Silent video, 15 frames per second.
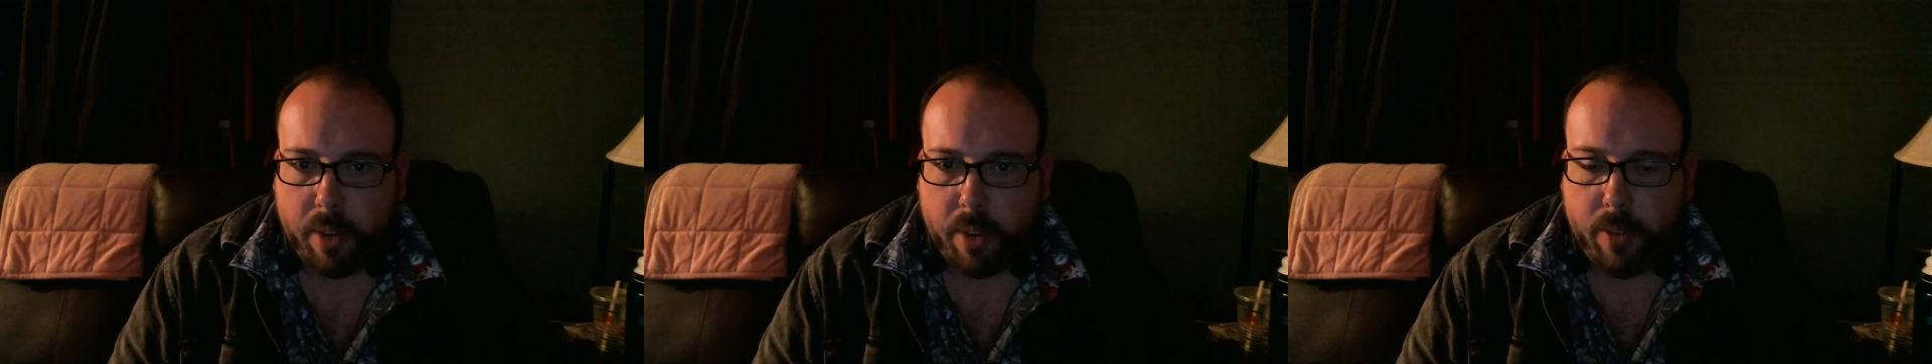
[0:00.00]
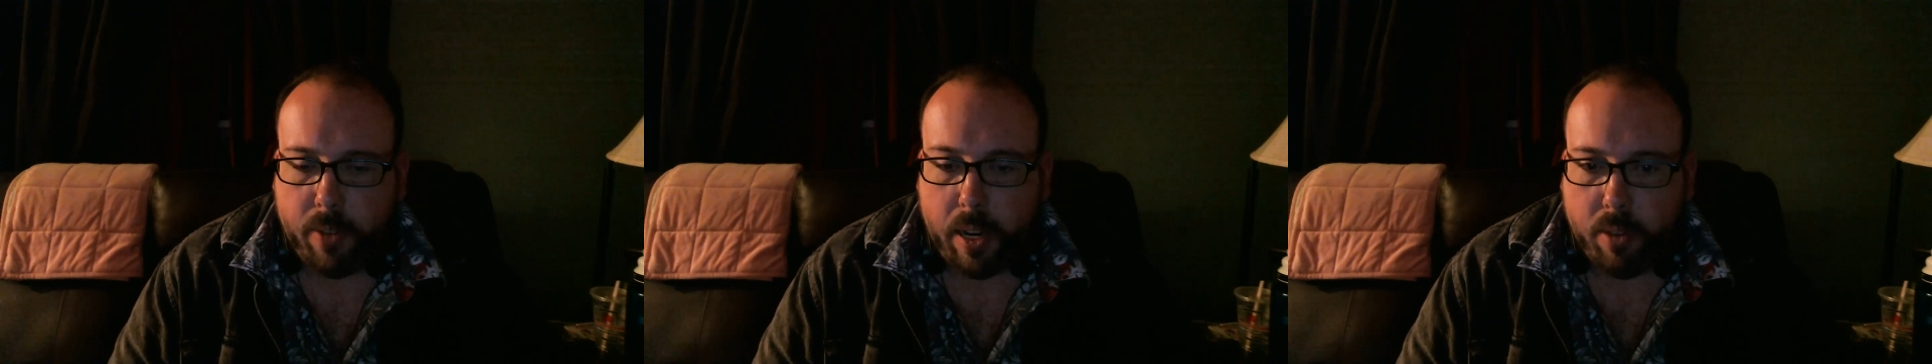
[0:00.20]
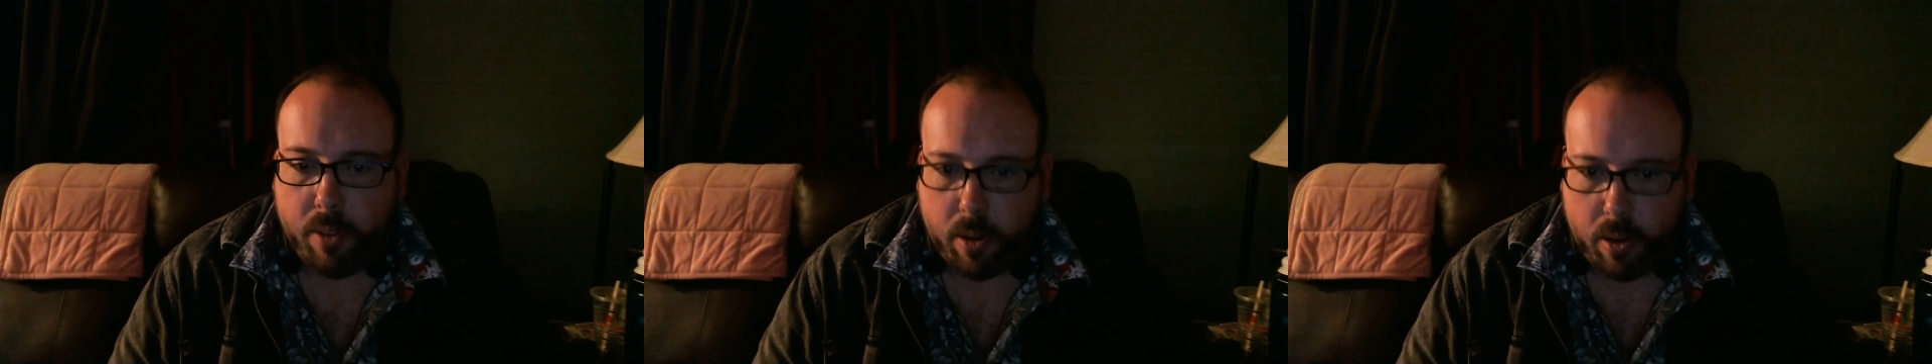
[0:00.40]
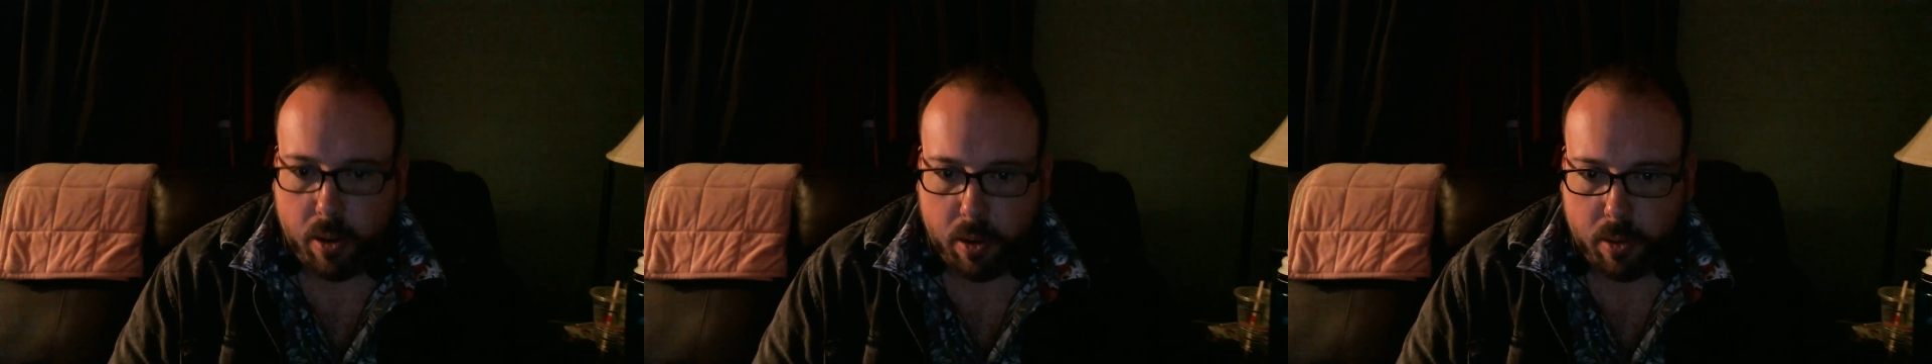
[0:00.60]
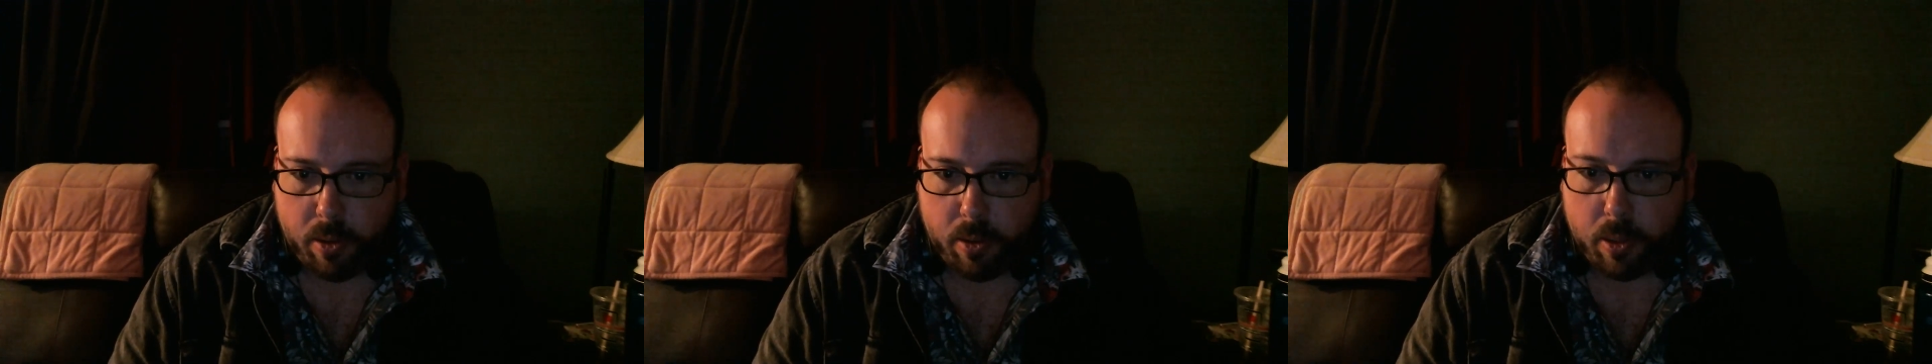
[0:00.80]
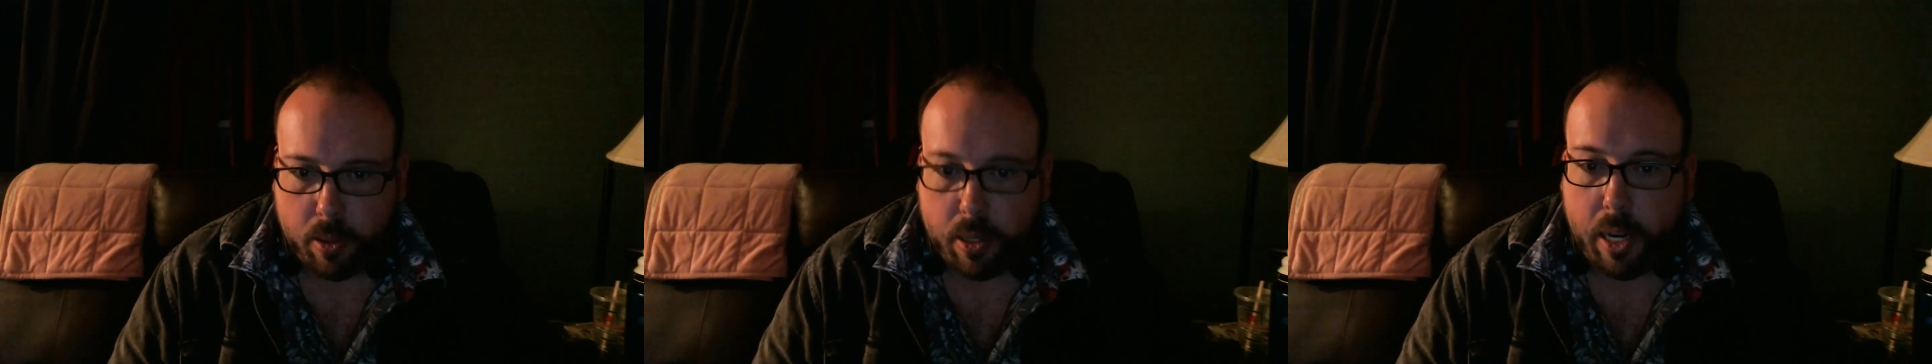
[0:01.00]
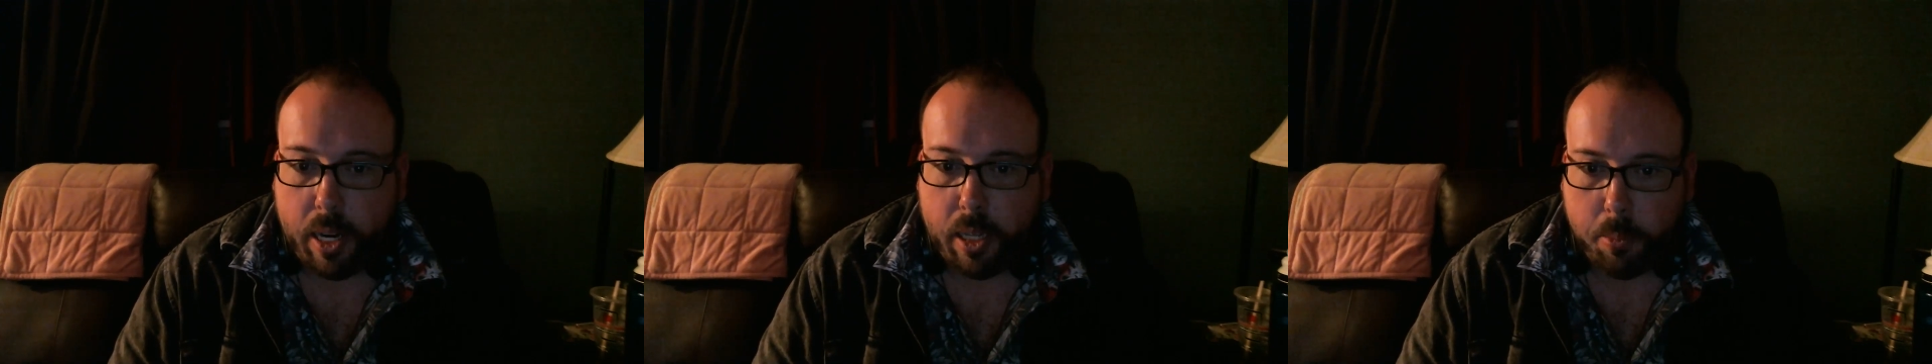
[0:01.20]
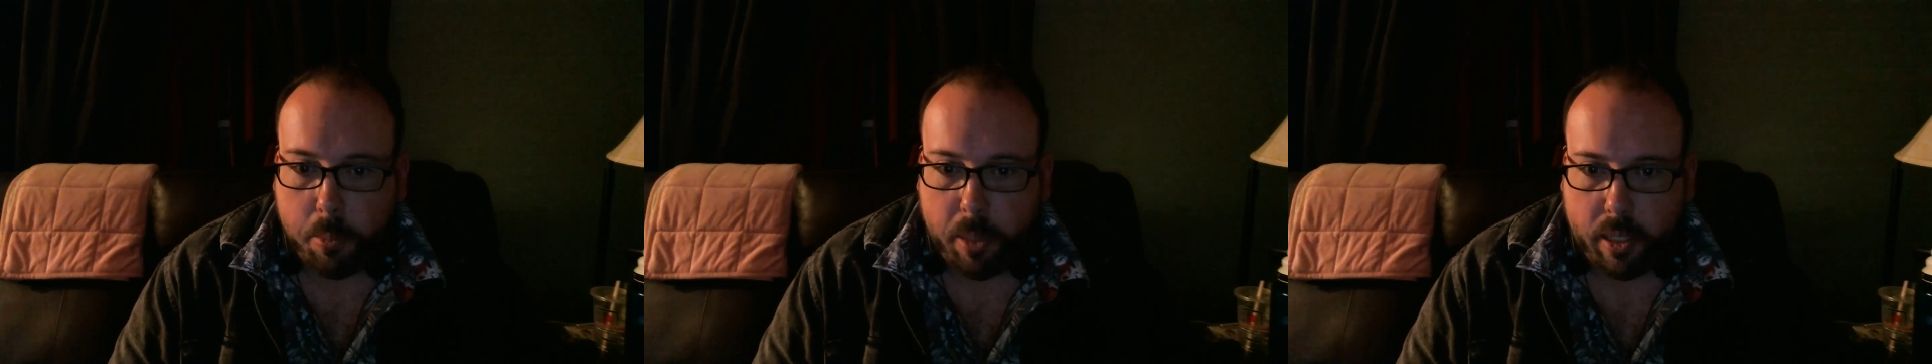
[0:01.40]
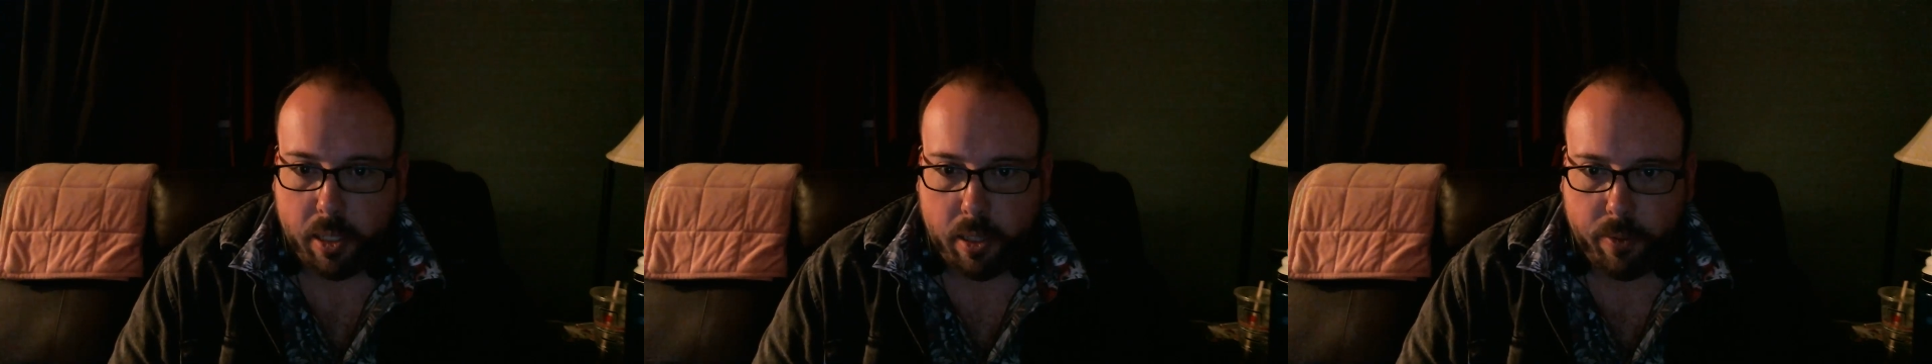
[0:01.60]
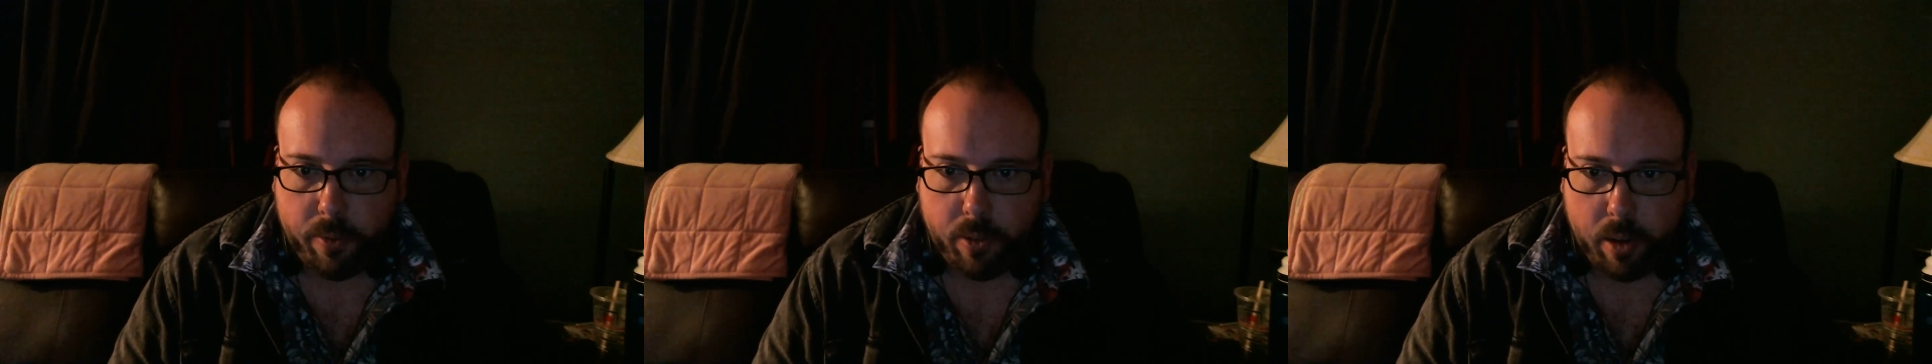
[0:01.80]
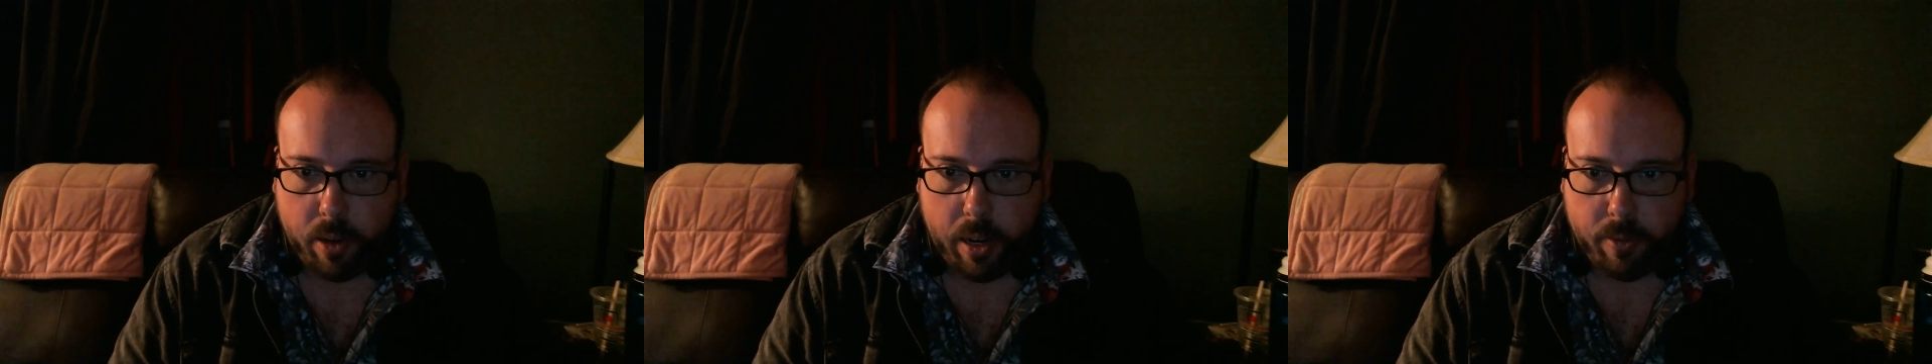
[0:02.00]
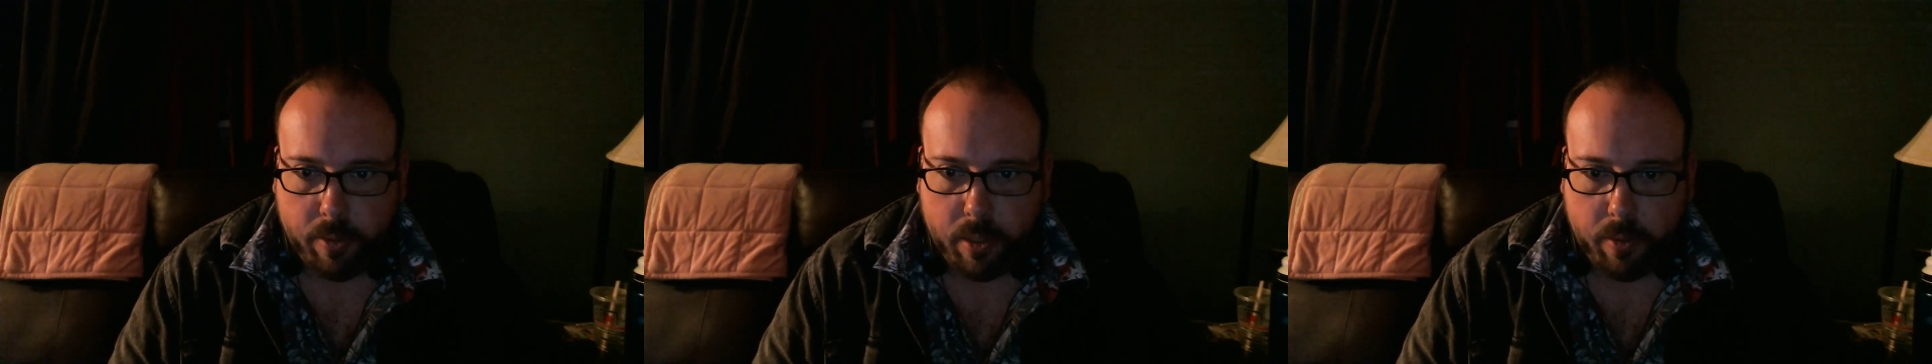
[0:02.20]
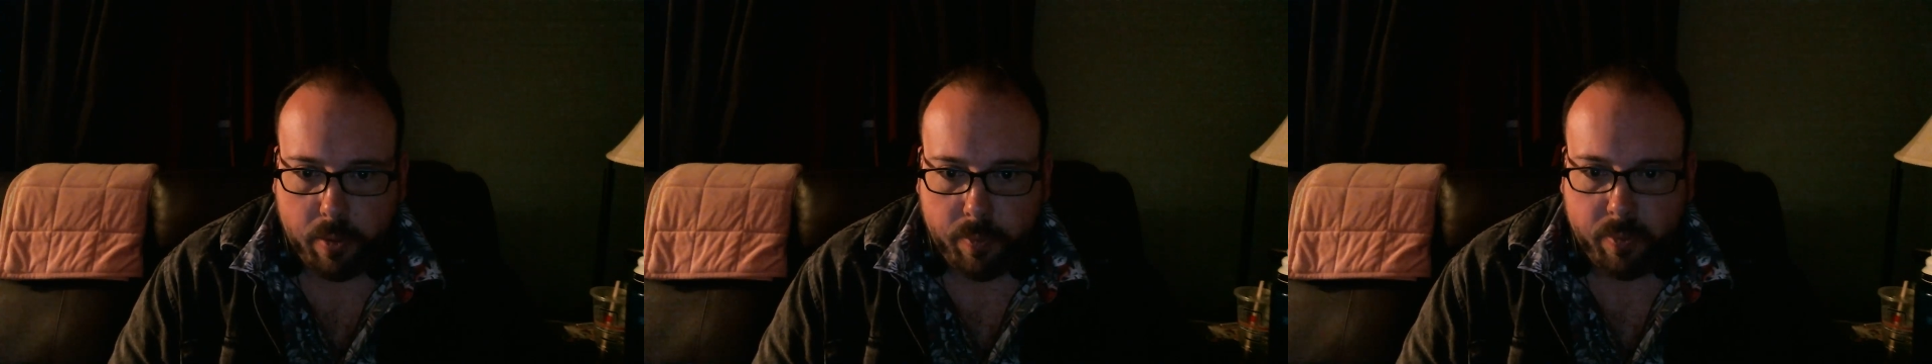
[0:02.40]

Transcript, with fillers: favorite authors, H.P. Lovecraft.